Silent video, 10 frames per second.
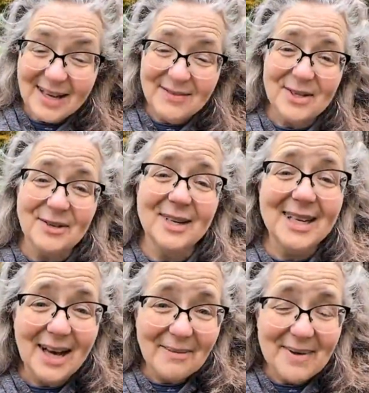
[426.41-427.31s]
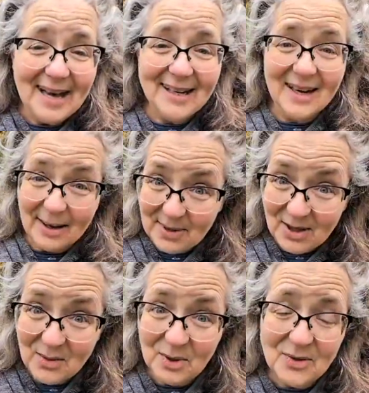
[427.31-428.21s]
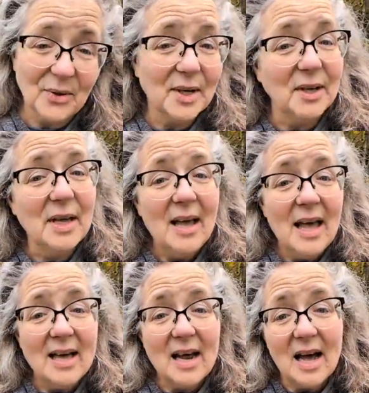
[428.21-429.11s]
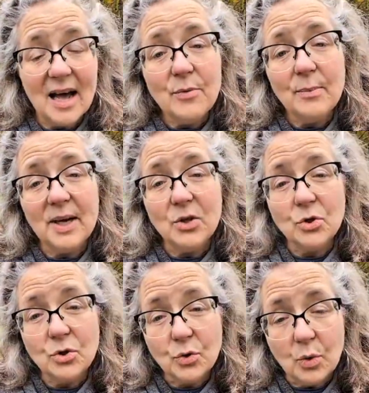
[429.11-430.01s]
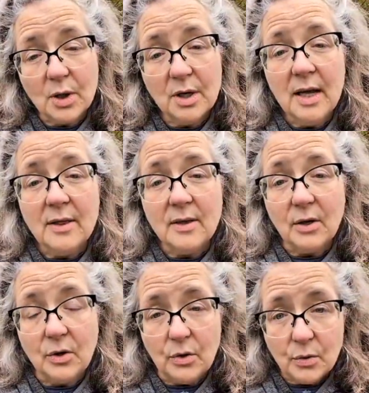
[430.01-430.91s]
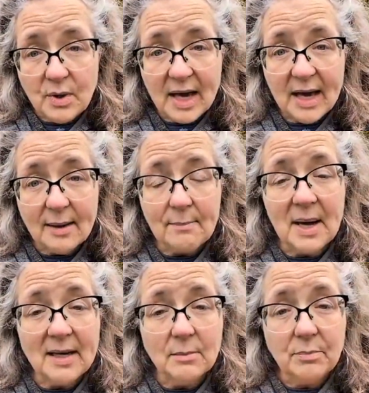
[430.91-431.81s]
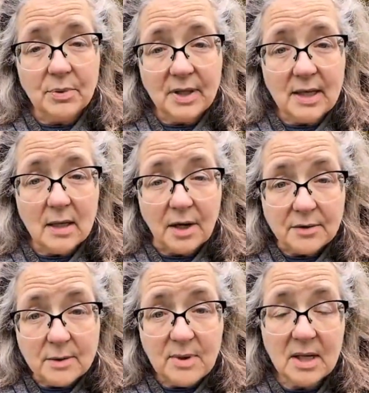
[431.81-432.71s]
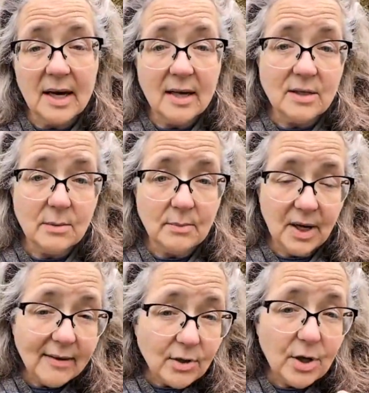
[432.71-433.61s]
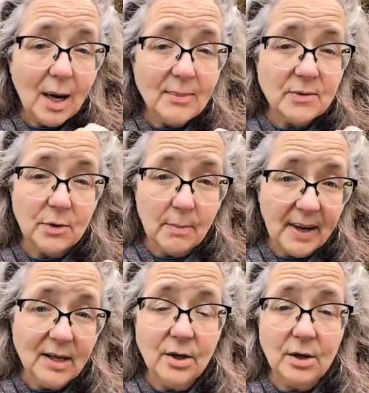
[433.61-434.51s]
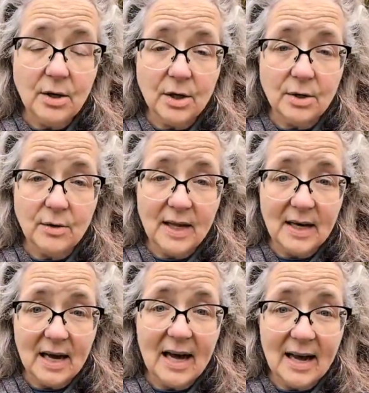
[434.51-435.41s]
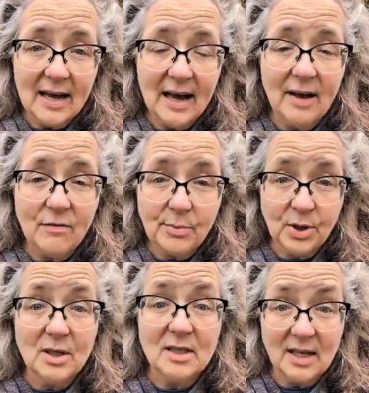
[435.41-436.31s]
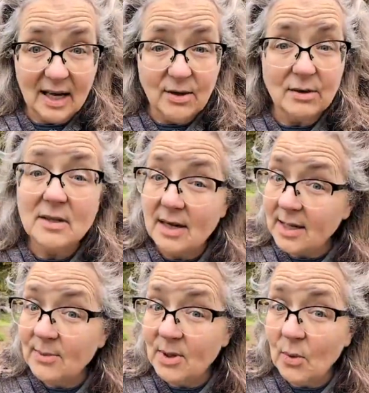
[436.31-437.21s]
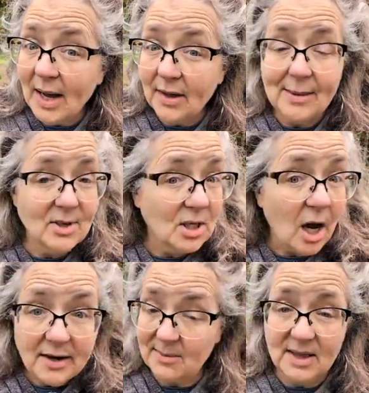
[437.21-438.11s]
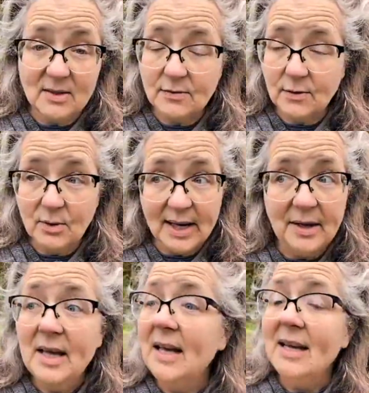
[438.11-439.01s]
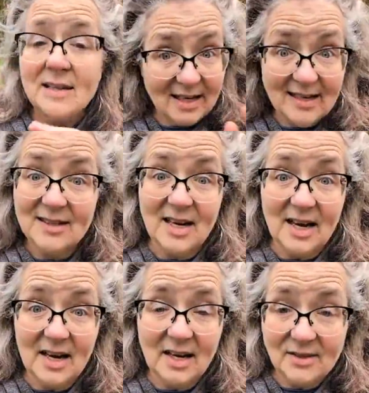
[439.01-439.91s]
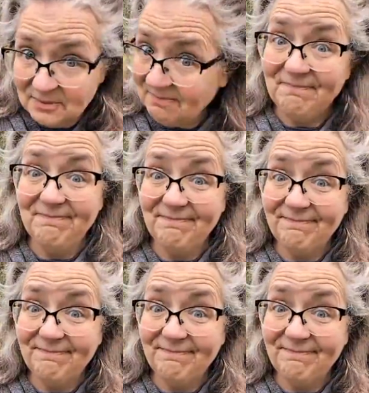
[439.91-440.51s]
when the live is over, come back, comment the word soil, and I will make sure that you get my complete ultimate guide to cover crops for the backyard gardener that I have put together. It's taken me a while. I've been talking about this for a while. Today's the day, guys.